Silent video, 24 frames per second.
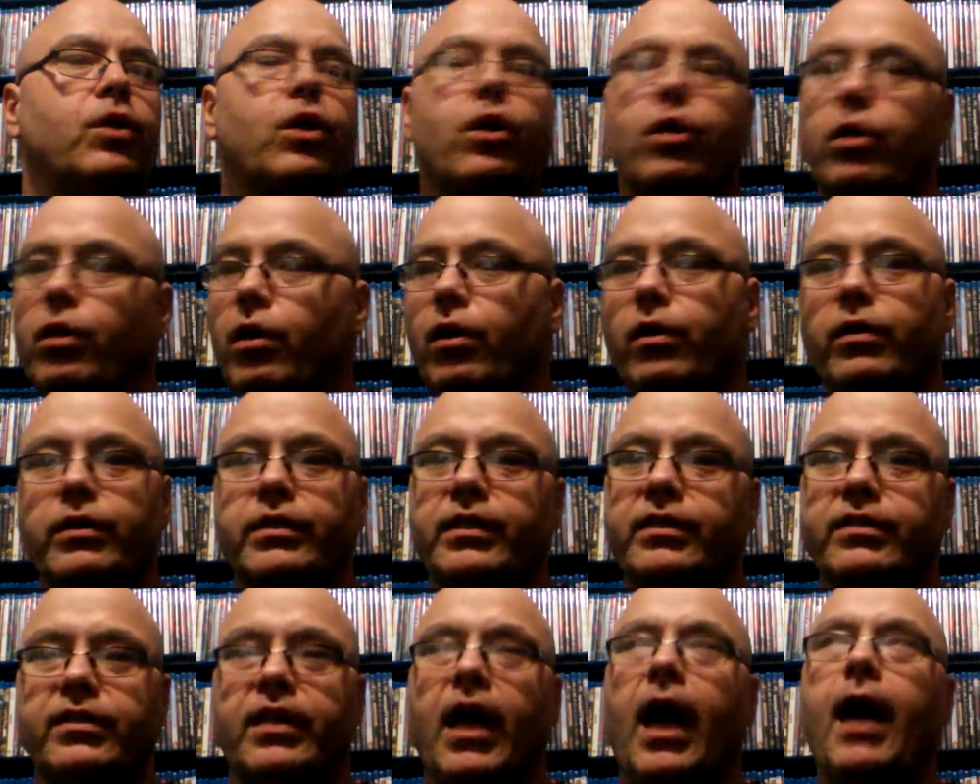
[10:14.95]
Clark
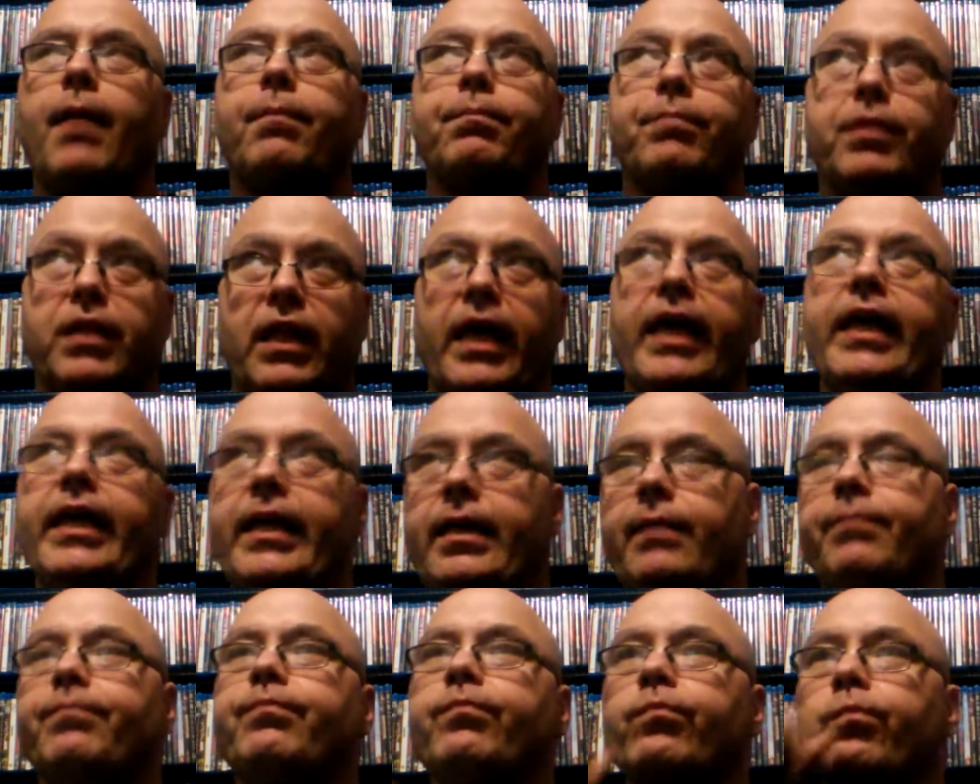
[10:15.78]
does not play
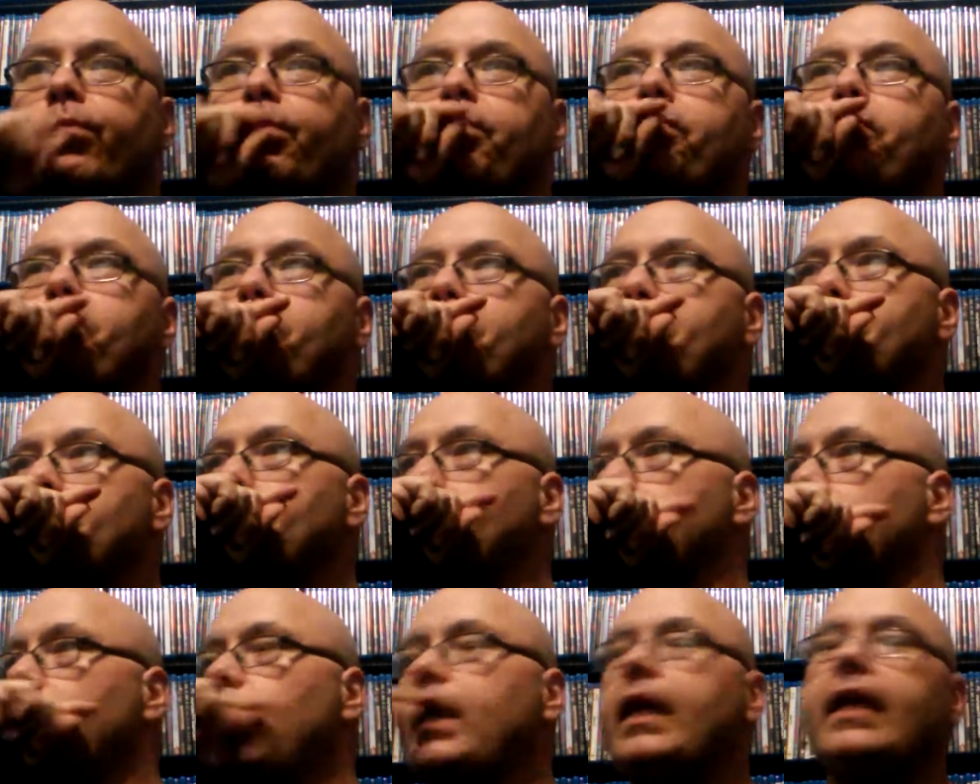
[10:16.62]
him.
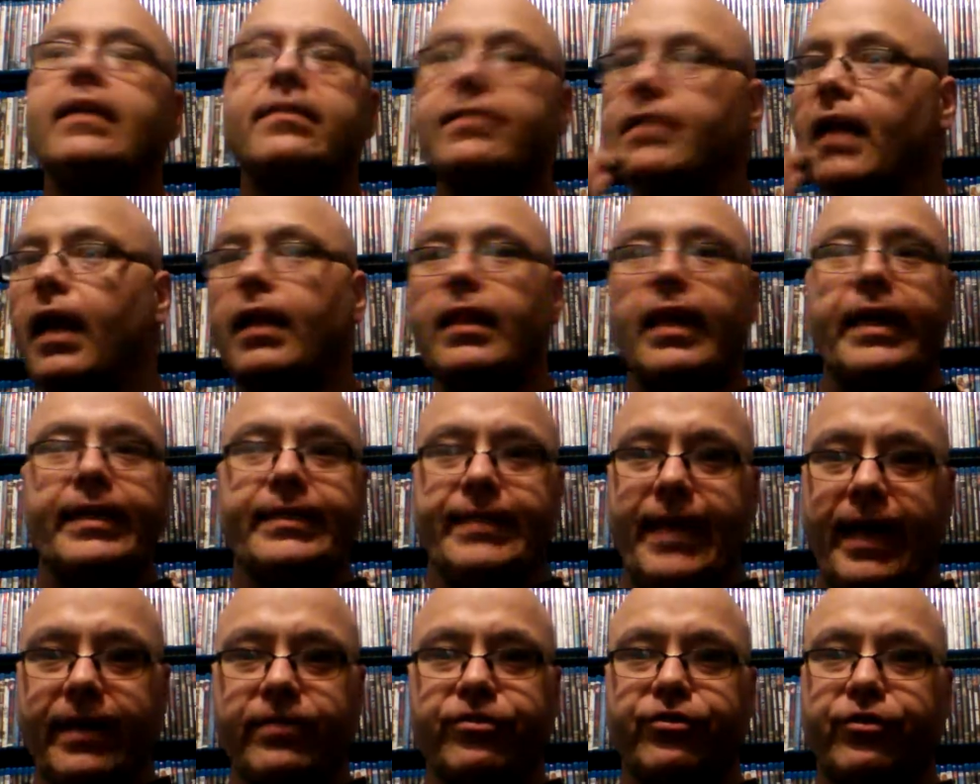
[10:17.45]
It's not like
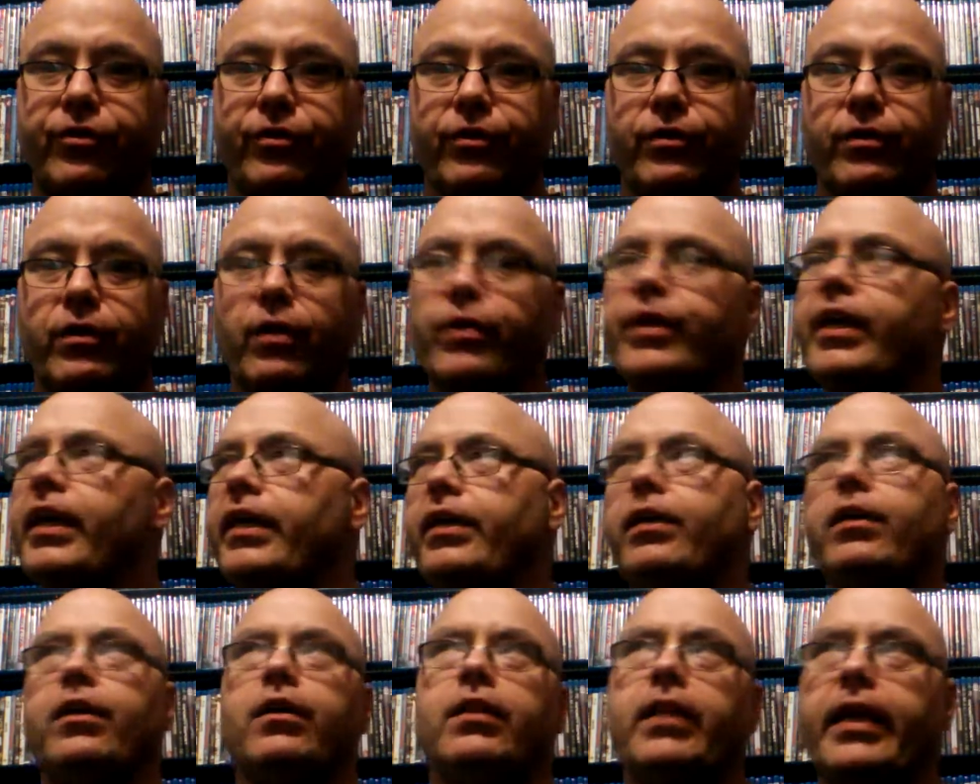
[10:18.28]
Dexter, okay?
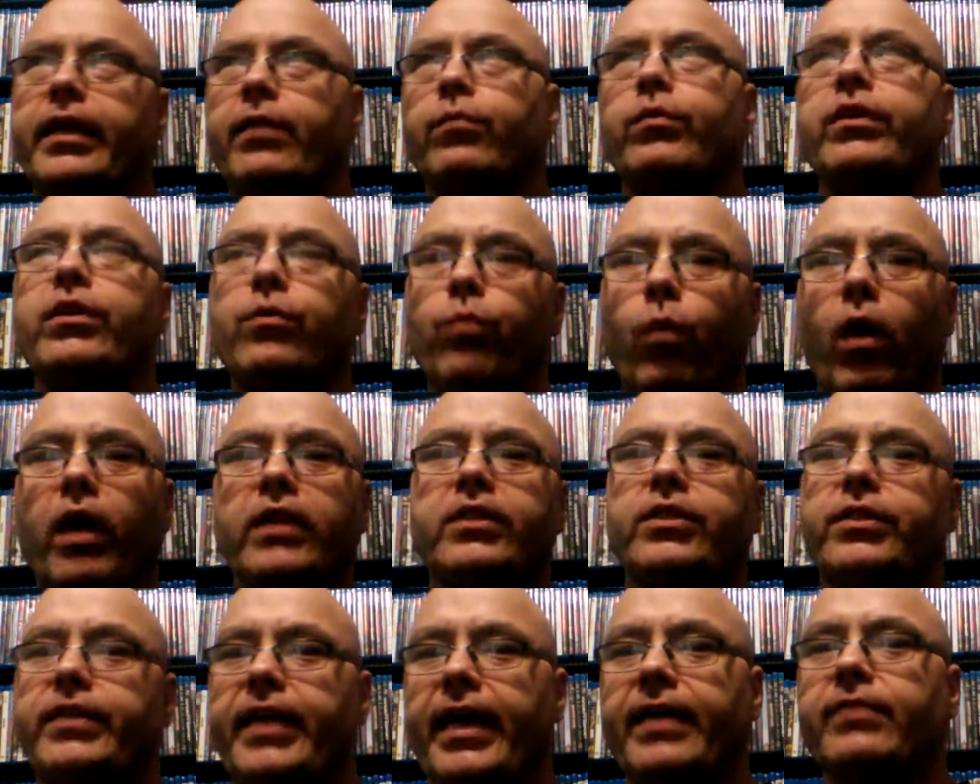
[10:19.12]
Like when you
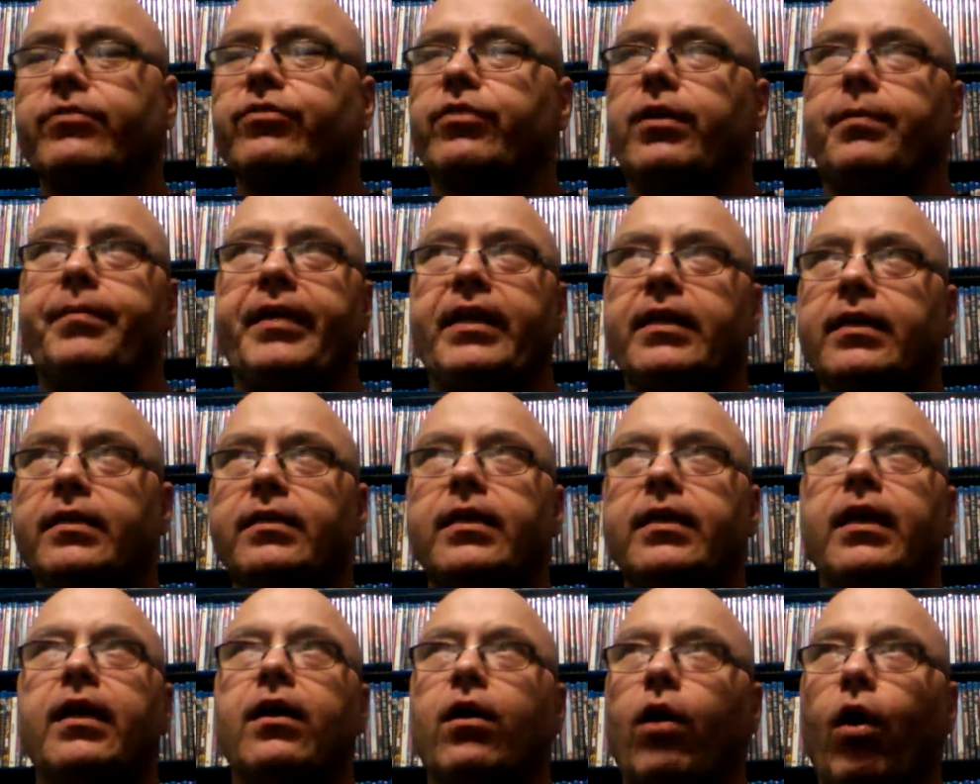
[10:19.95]
watch Dexter, I mean,
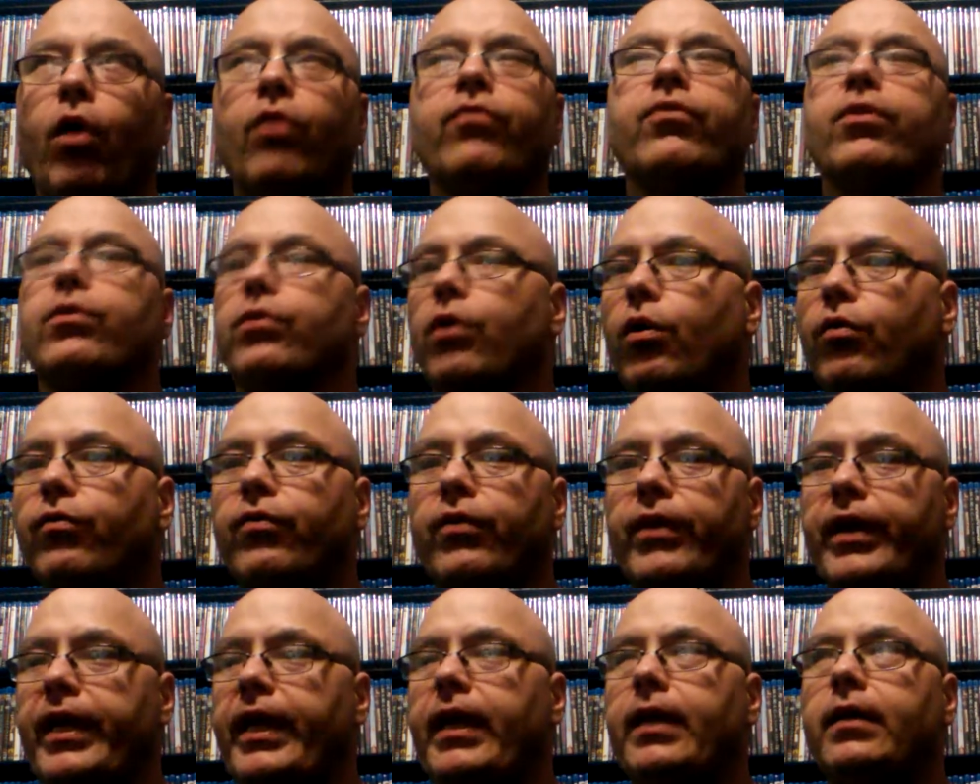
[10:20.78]
over and
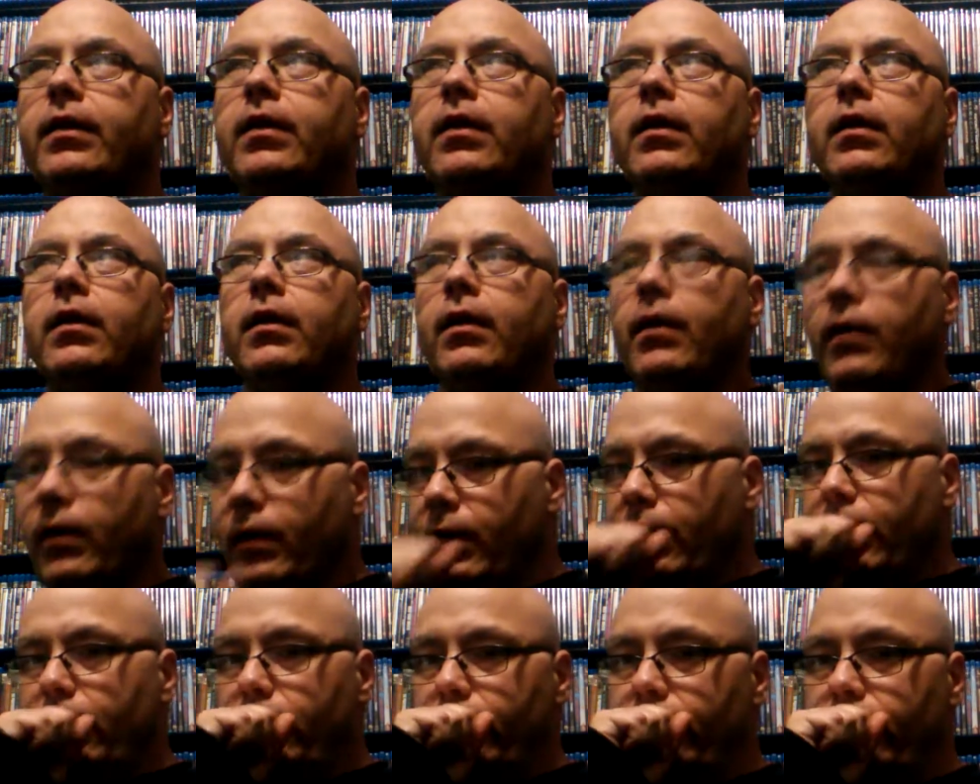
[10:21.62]
over again
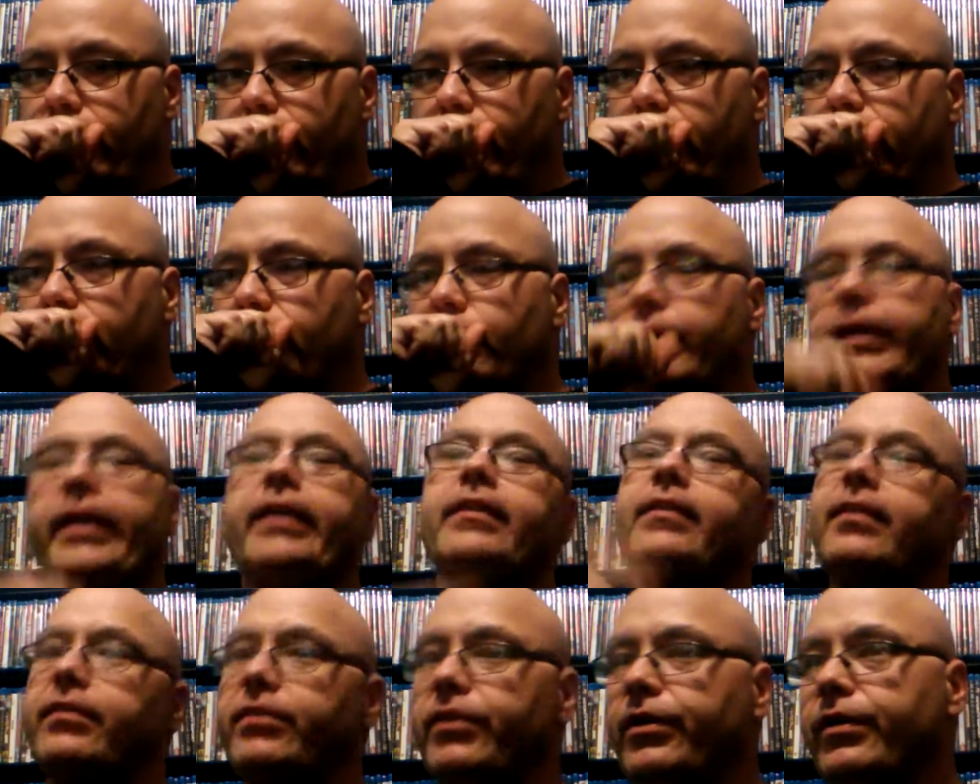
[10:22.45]

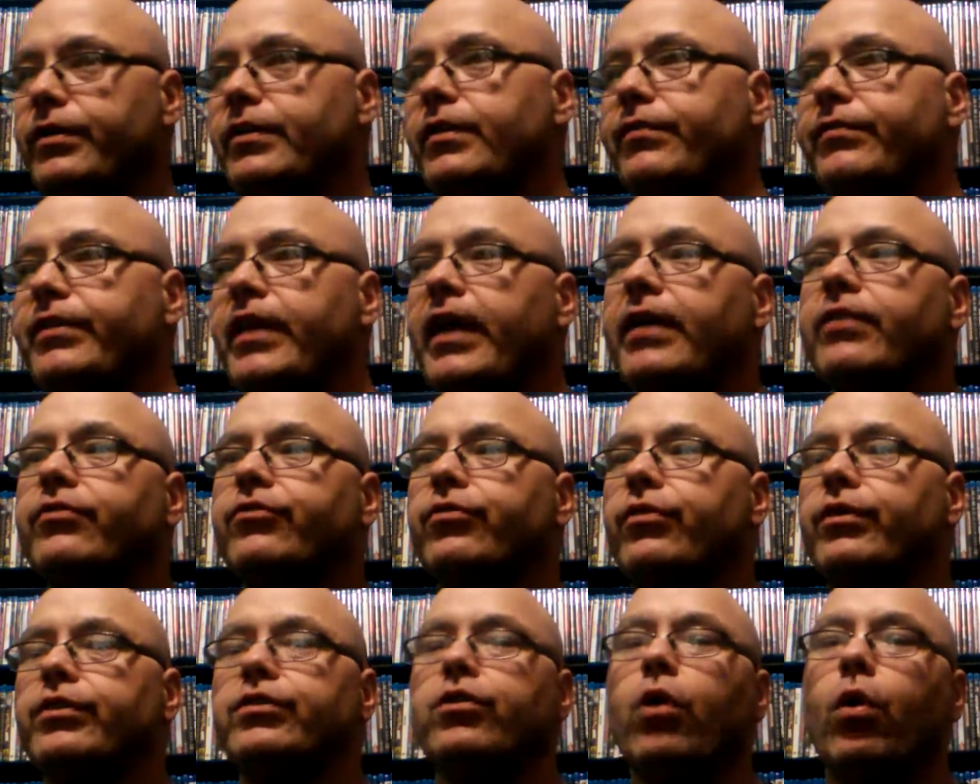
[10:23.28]
in the series of
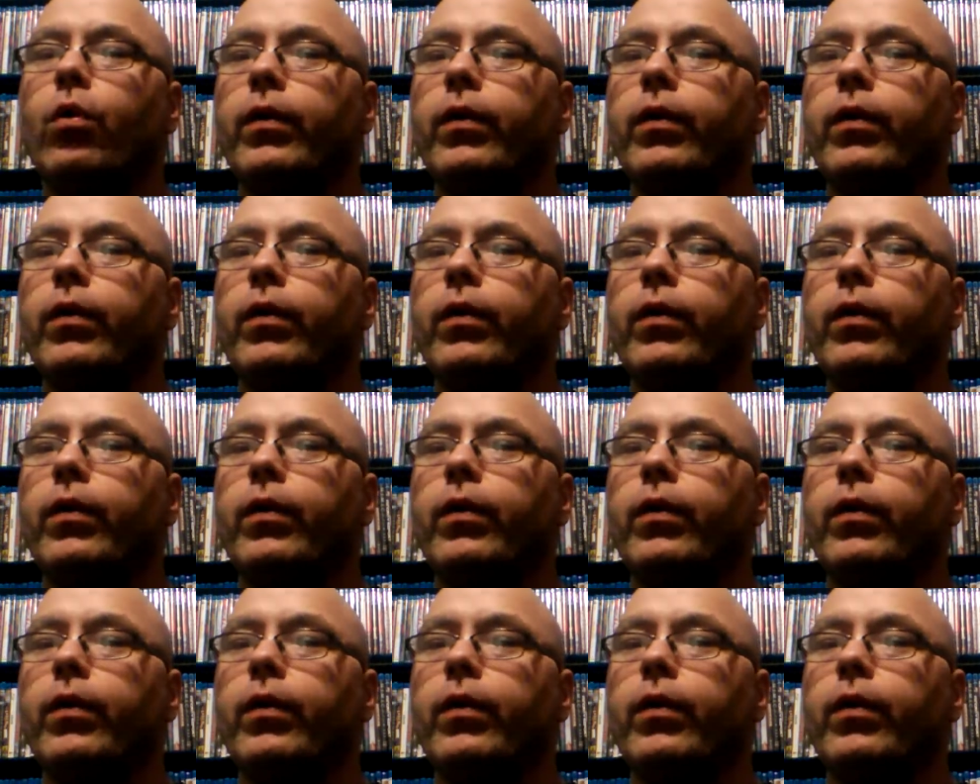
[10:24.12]
Dexter,